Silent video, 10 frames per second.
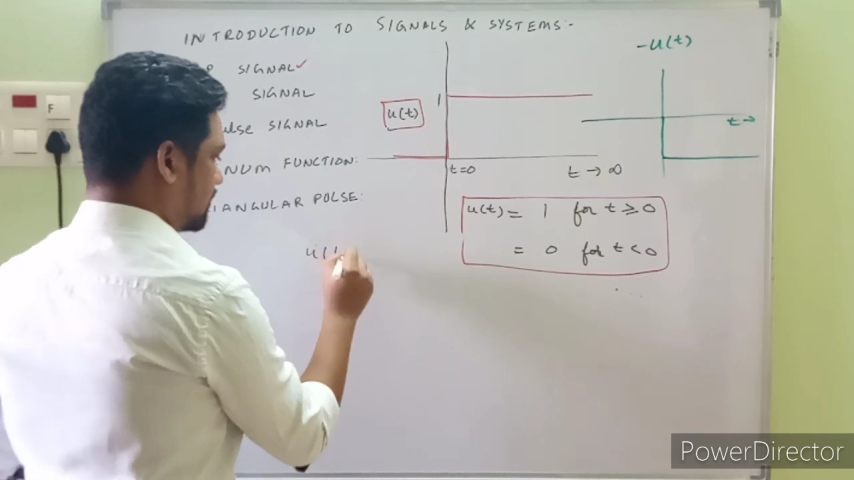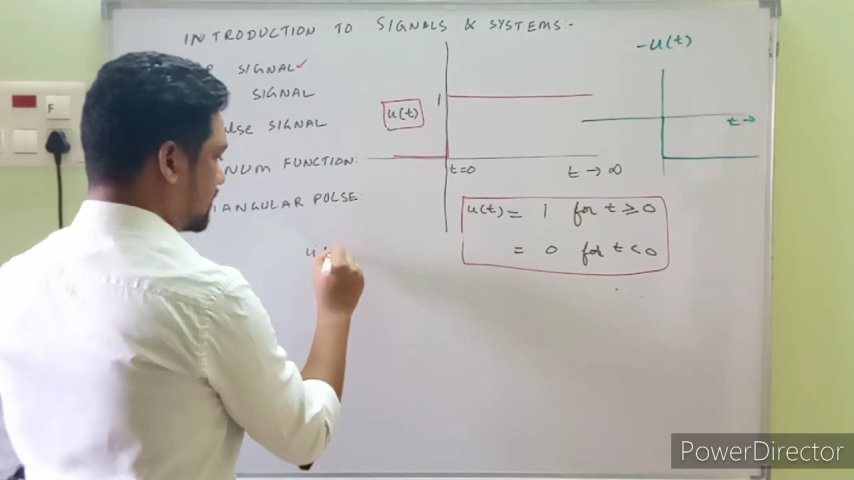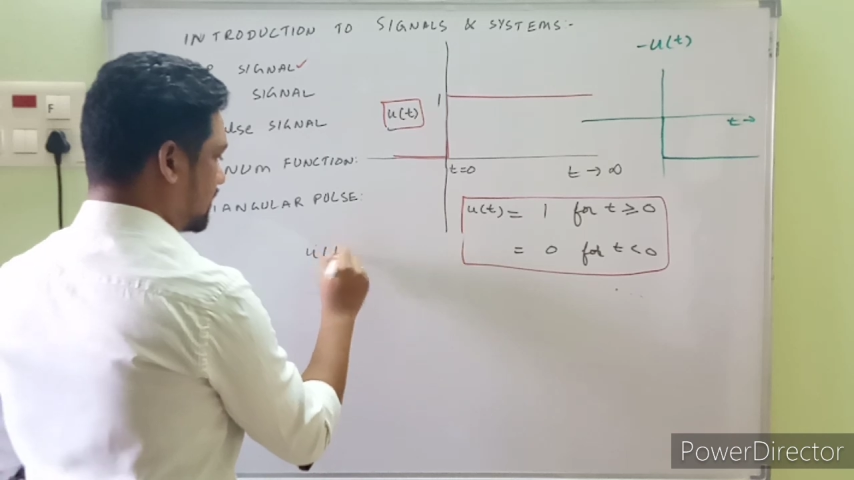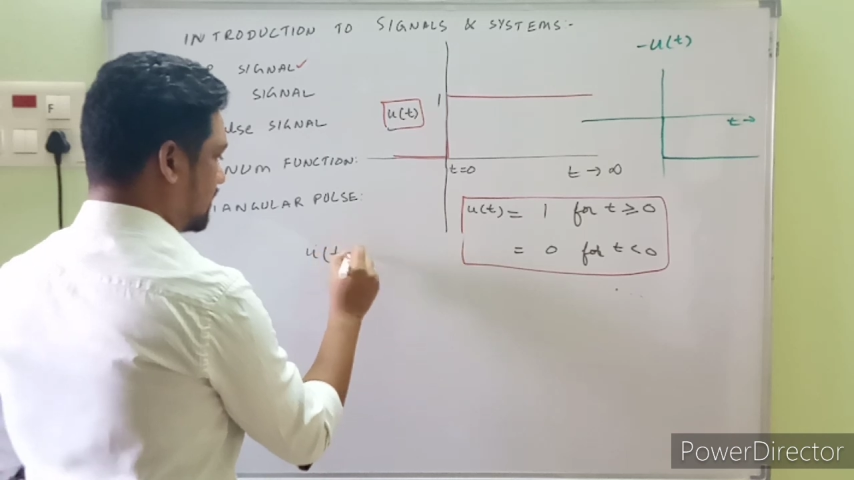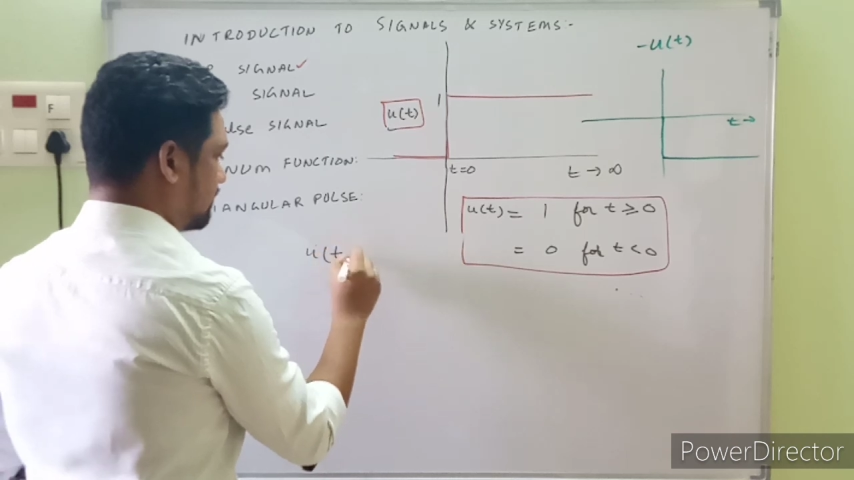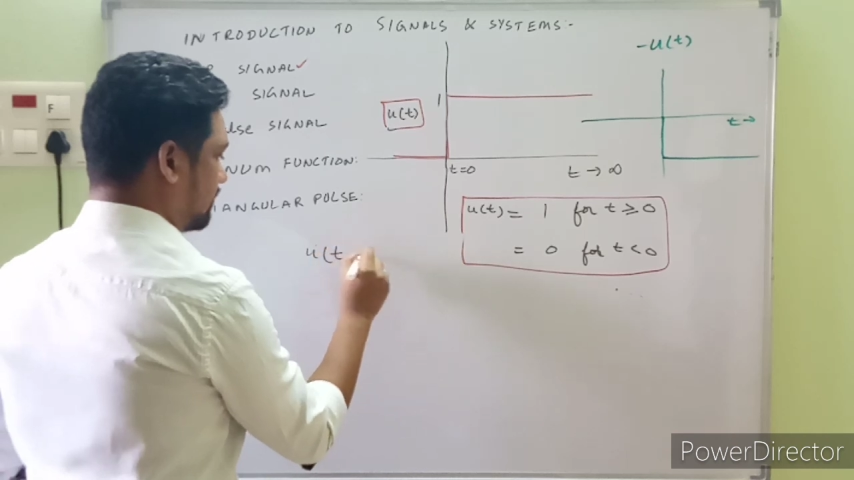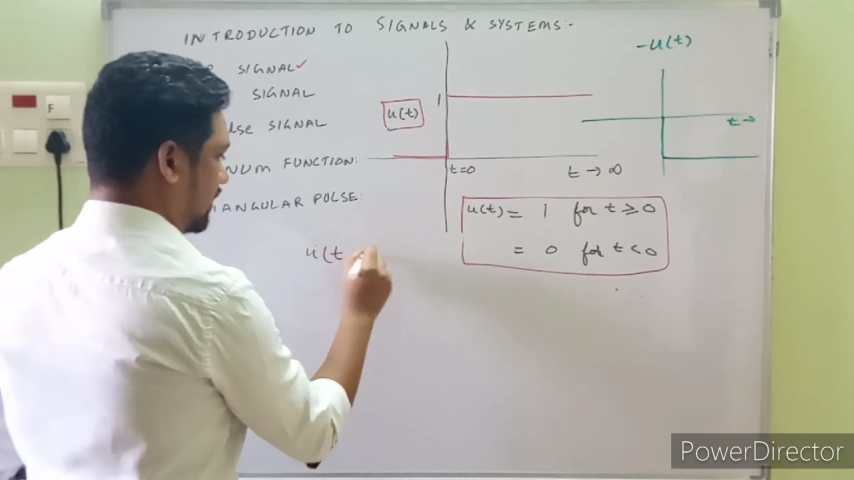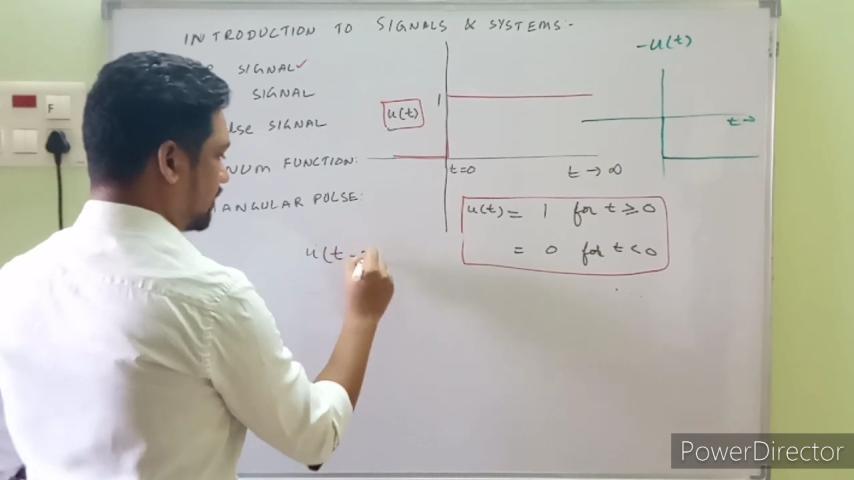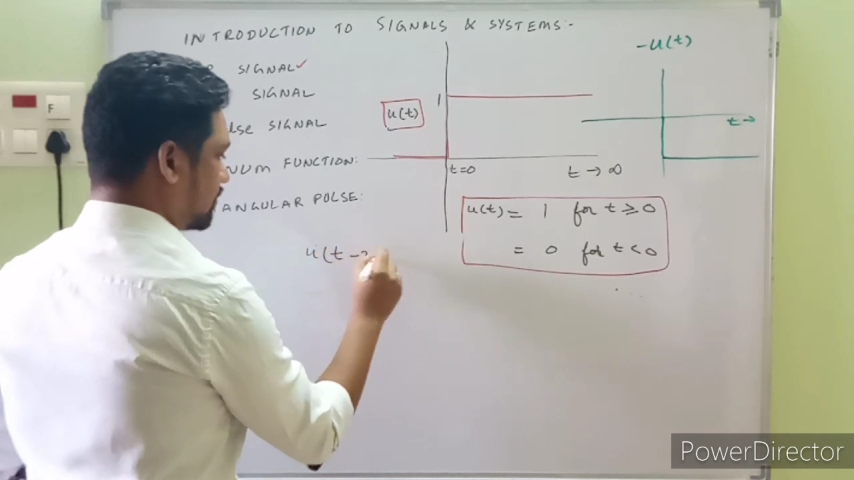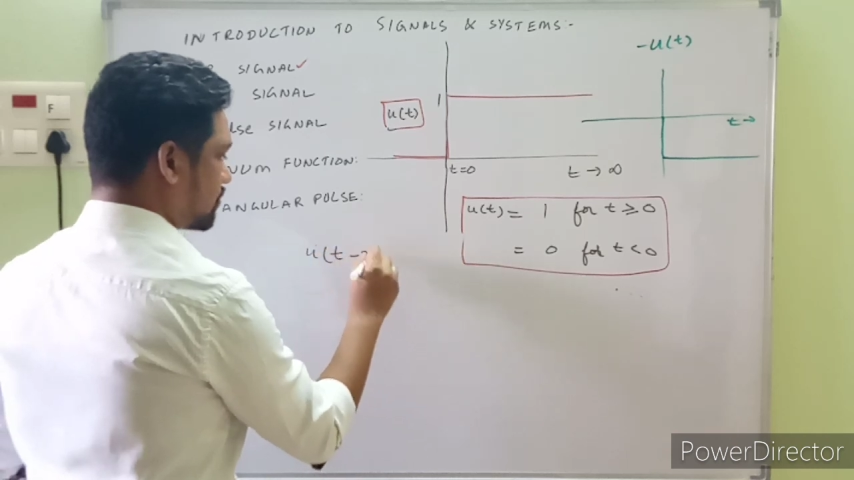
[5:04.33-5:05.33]
t
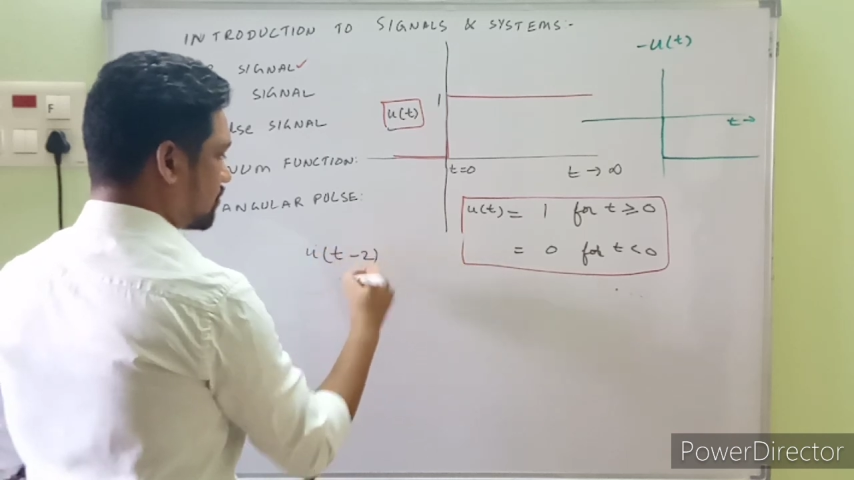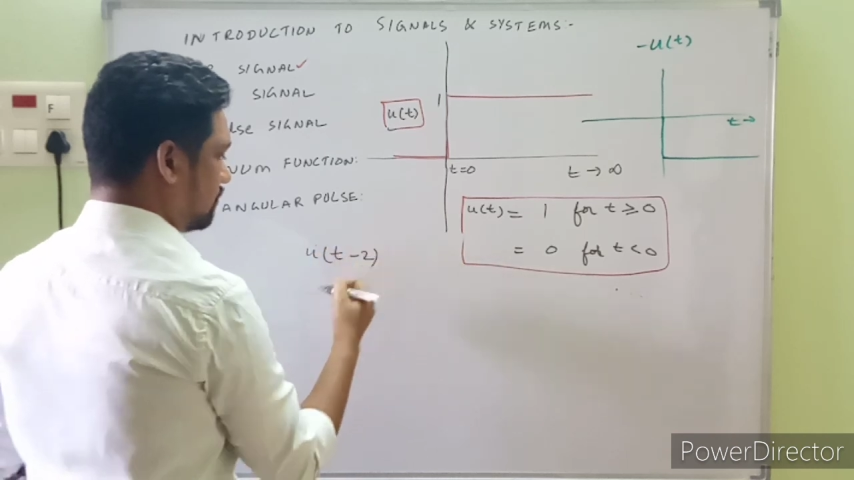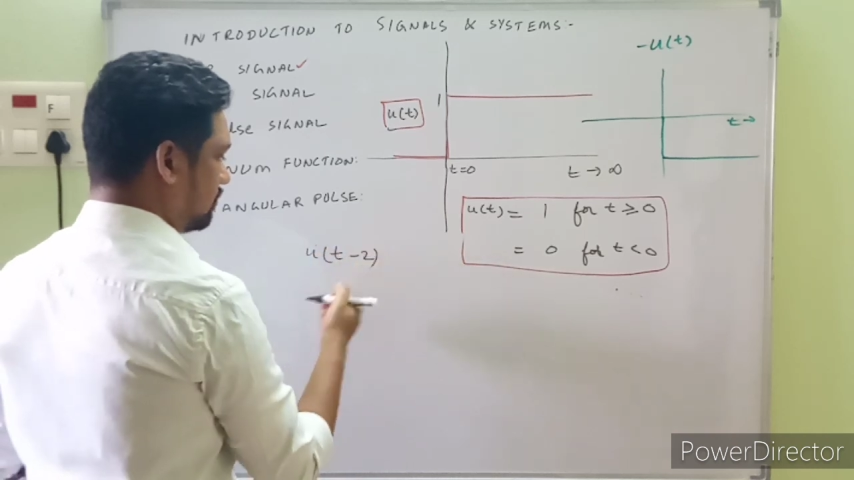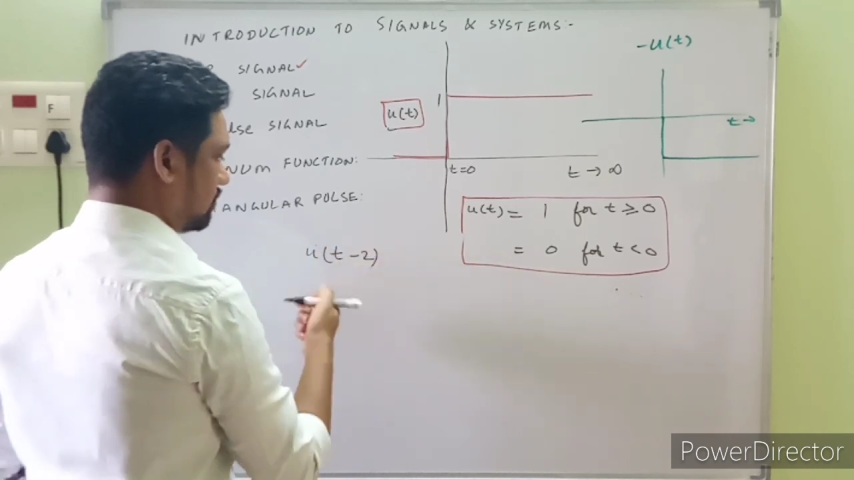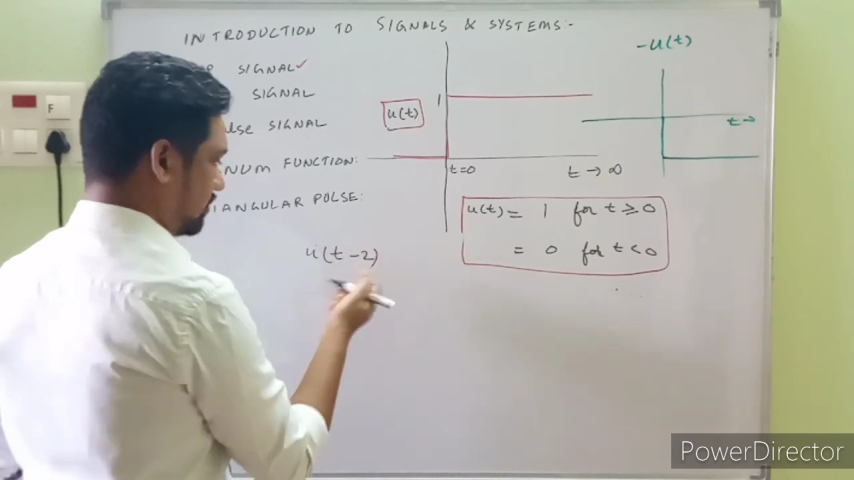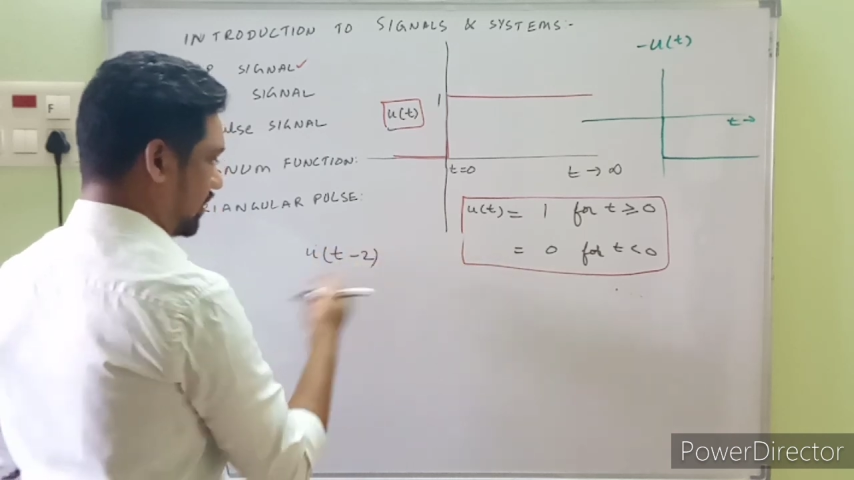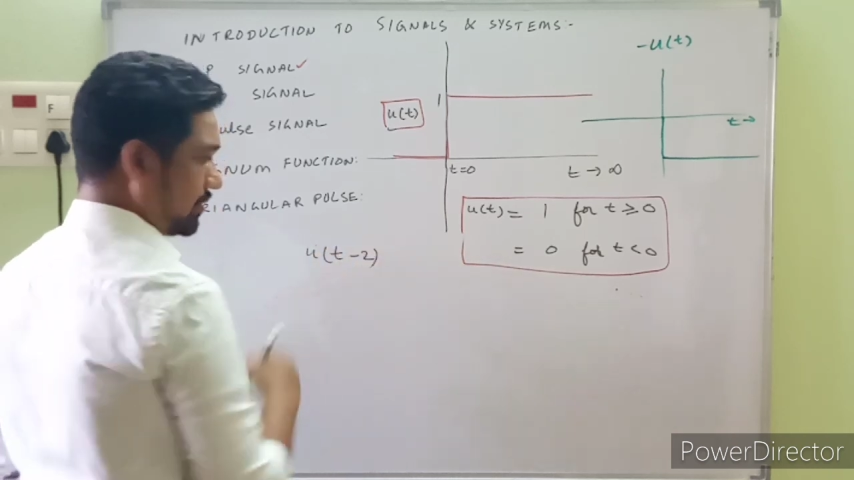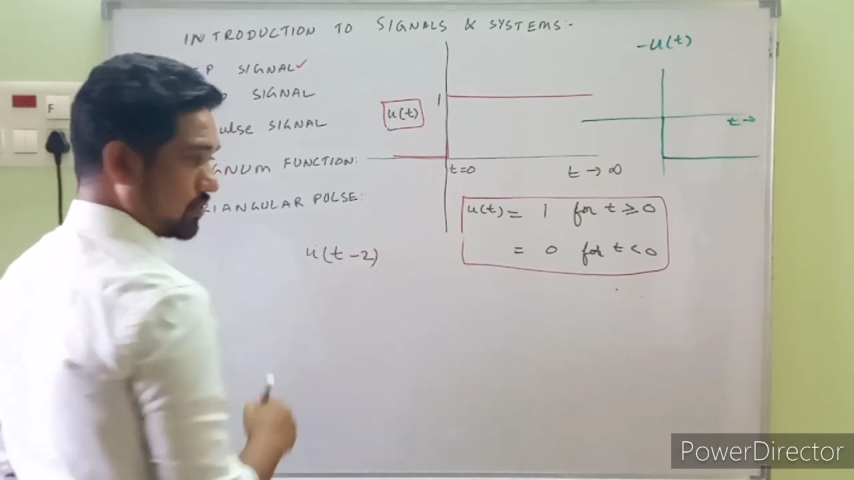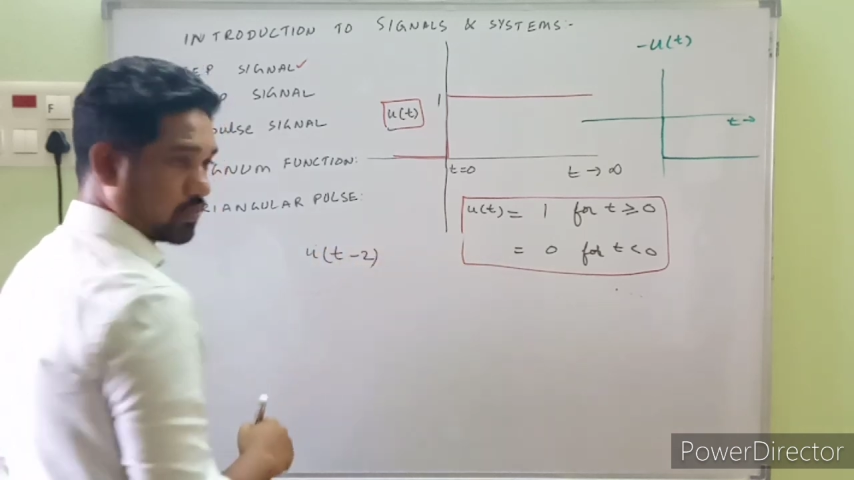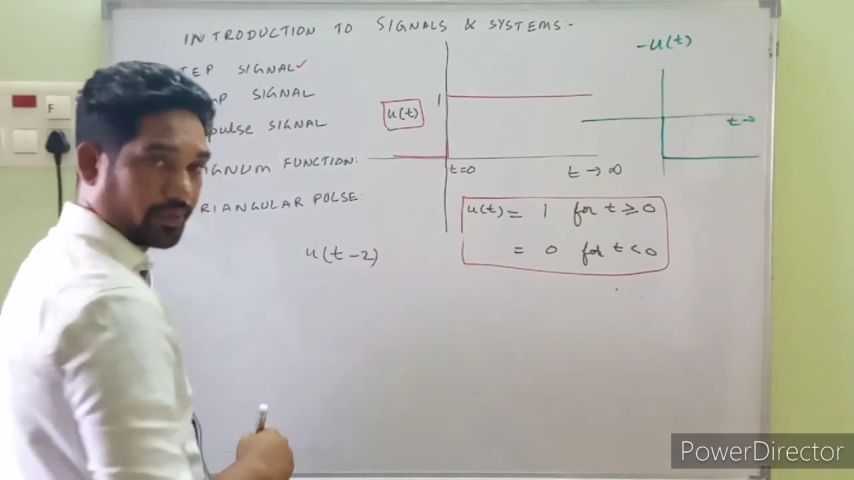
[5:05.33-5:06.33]
minus 2 like
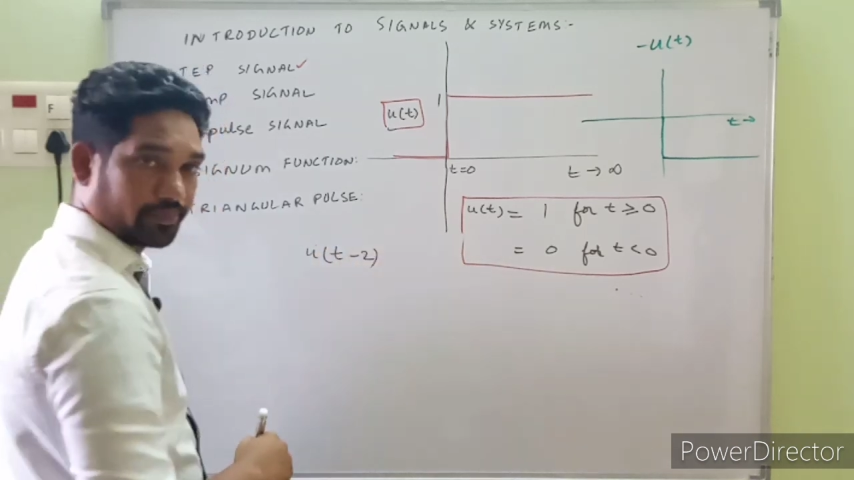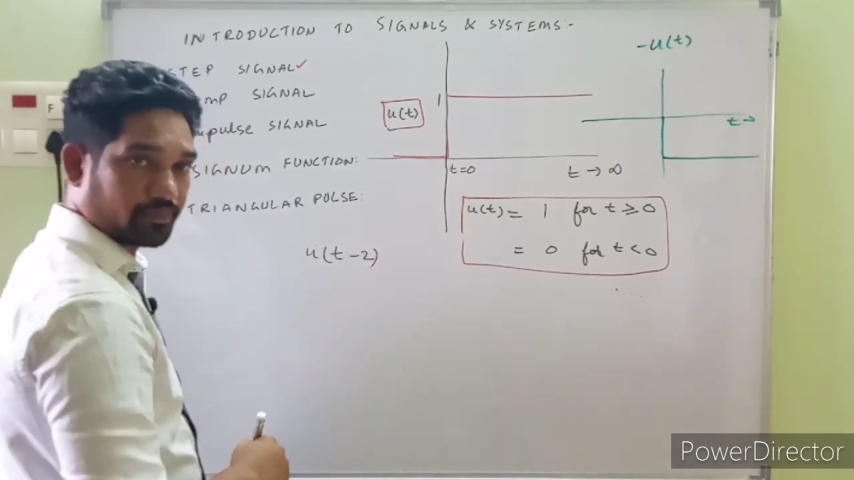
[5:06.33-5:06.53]
this one.